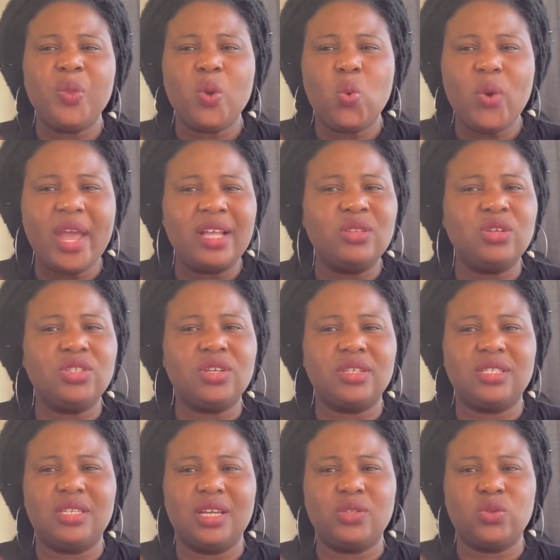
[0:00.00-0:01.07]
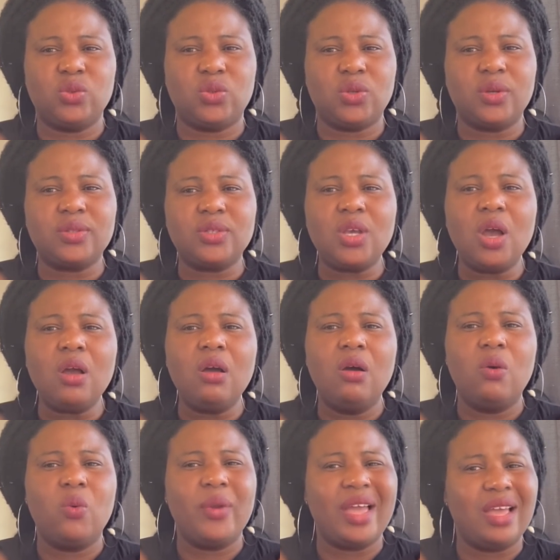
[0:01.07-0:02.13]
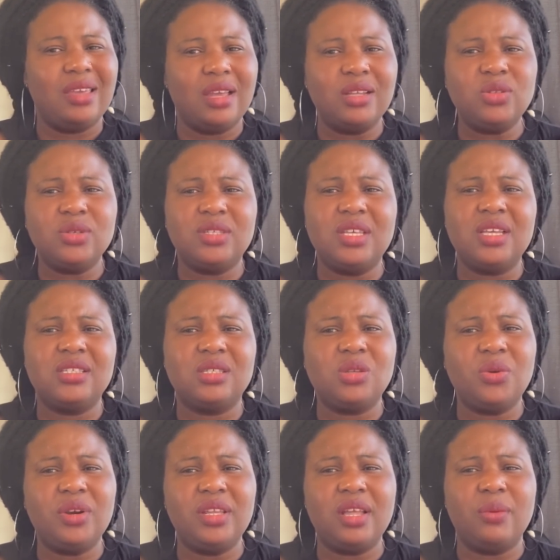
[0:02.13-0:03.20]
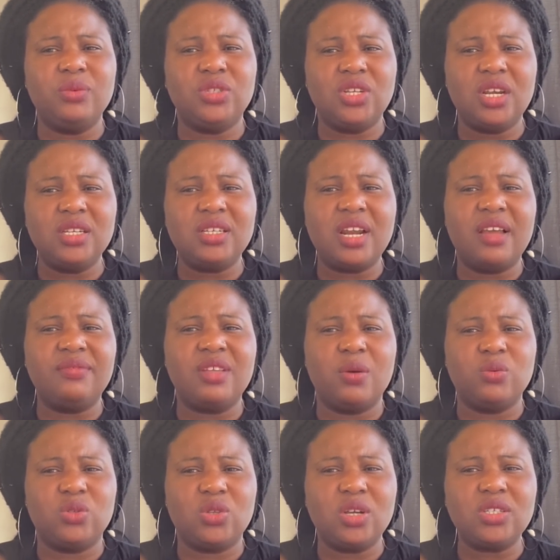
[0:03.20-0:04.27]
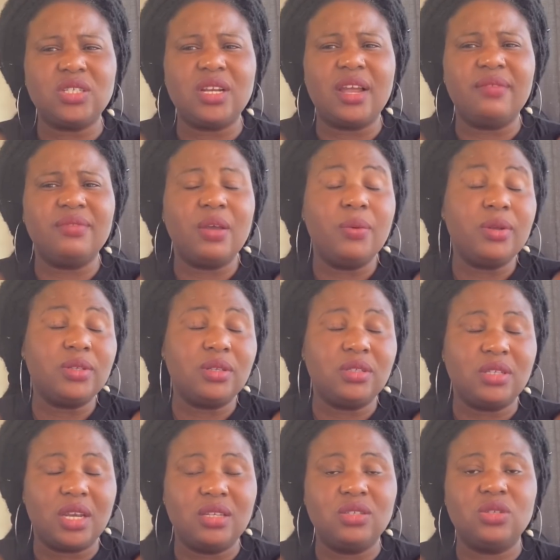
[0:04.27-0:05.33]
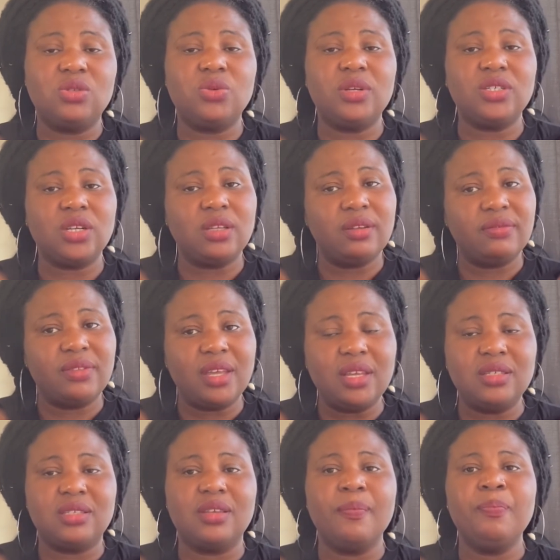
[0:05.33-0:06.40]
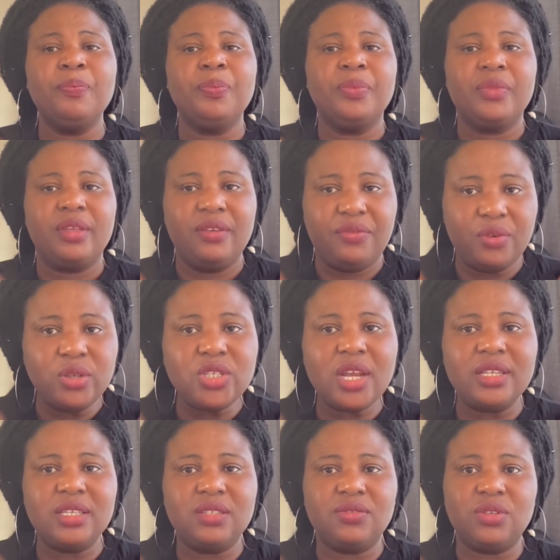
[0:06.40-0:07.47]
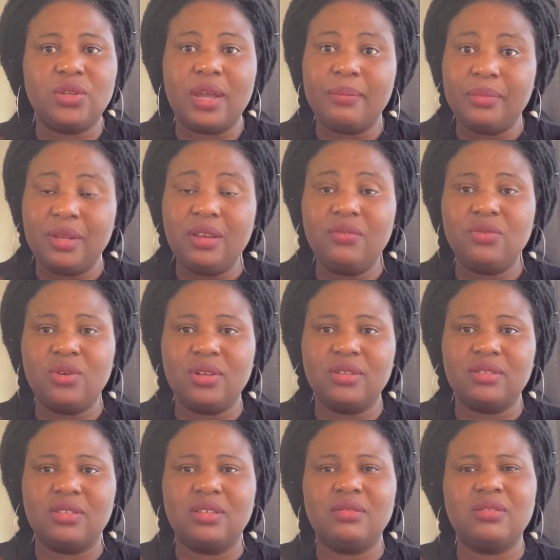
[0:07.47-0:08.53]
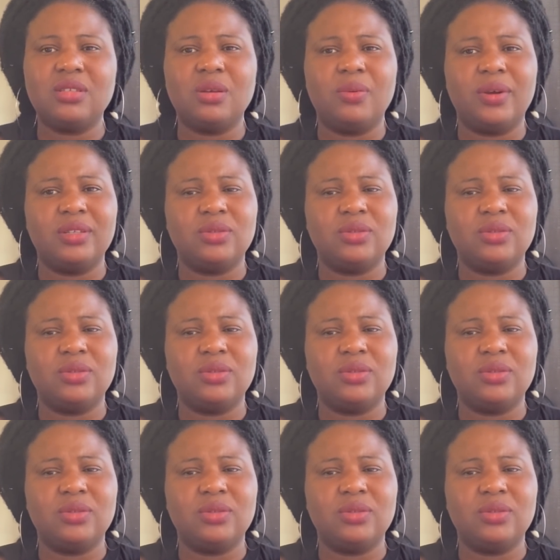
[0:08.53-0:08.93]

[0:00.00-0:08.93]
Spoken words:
We are not just here to talk. We are here to say a story that will change life, that will touch life, that will also change situation of things. If you share this video, I believe you're going to save someone